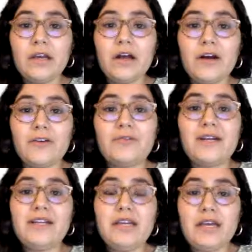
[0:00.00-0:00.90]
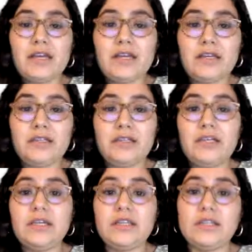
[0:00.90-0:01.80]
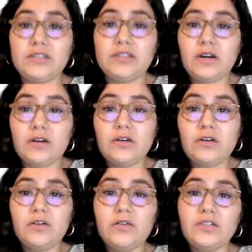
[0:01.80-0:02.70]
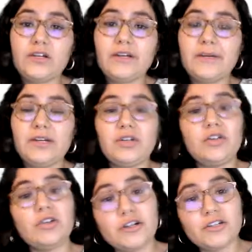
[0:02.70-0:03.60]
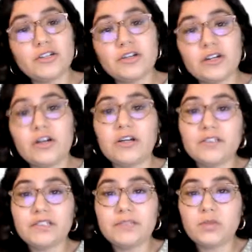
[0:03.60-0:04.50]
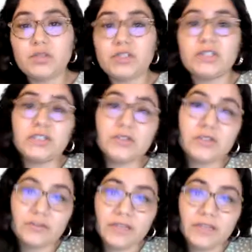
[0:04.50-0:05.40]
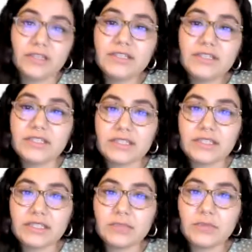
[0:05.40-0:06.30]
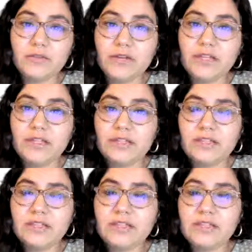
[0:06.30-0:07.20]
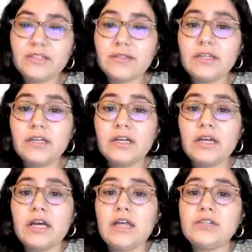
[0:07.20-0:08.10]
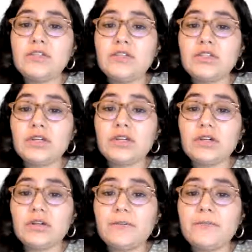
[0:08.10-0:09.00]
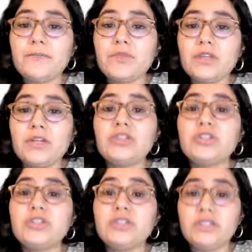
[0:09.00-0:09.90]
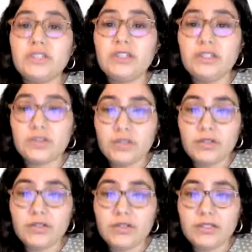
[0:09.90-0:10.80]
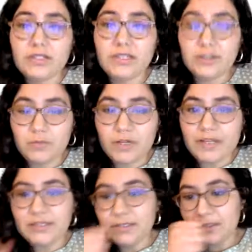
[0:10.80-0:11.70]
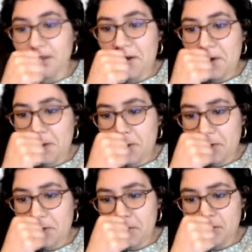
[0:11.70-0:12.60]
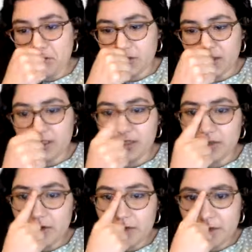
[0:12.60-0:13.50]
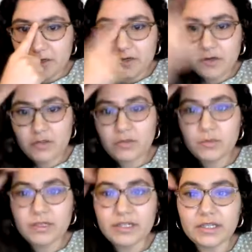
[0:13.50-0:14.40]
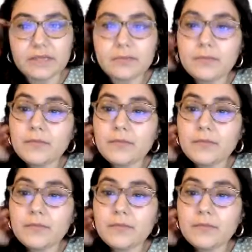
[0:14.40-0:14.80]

Alrighty, and in this article, we're talking about a larger concept, which is surveillance and system avoidance. And so she introduces, Sarah Brain is a criminal justice scholar who's pretty